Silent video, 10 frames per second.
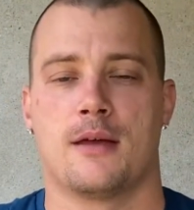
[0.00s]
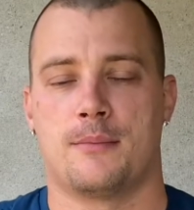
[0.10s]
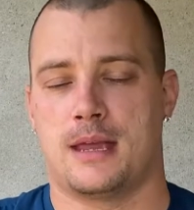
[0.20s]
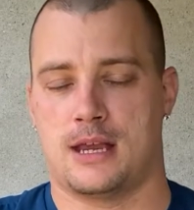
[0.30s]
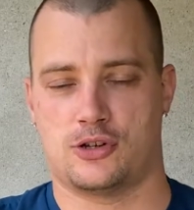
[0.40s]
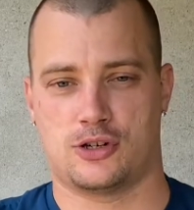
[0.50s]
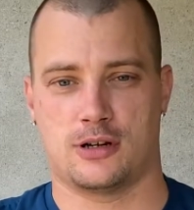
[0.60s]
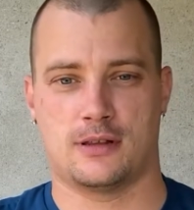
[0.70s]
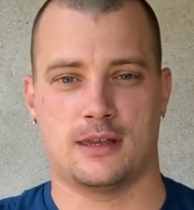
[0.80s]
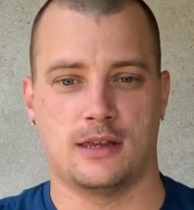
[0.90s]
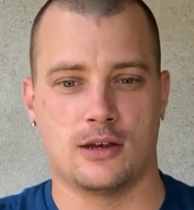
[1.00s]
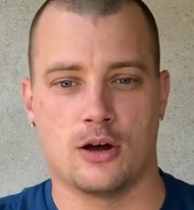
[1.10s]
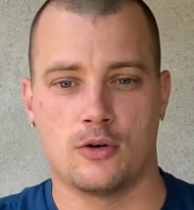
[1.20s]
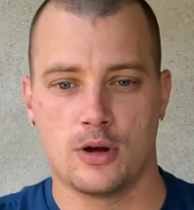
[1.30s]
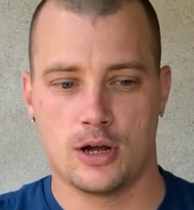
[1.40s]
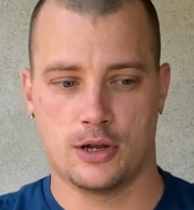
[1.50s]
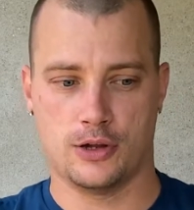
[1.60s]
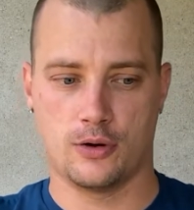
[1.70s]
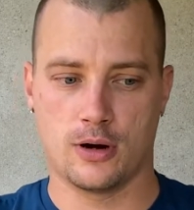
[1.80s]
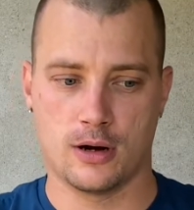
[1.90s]
Making sure that
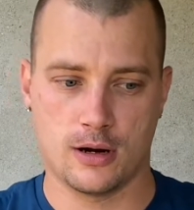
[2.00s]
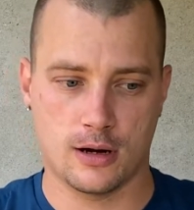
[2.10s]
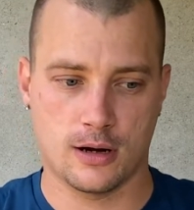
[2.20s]
you're